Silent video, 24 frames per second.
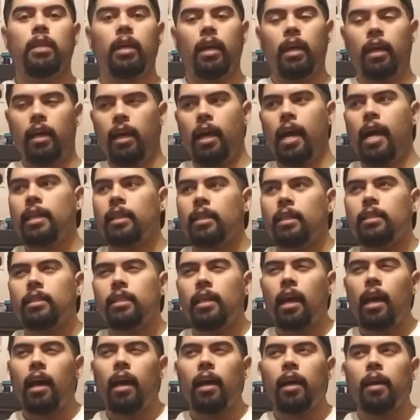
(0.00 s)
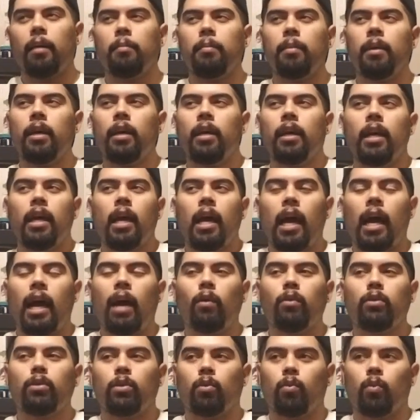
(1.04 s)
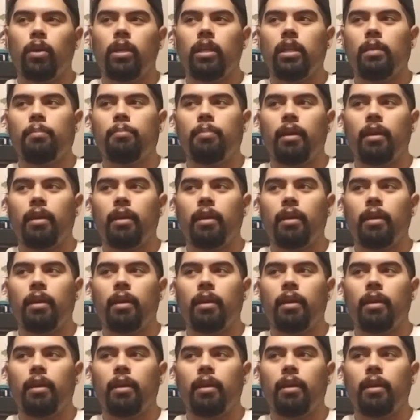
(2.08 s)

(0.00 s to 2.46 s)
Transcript: At the time, I was a really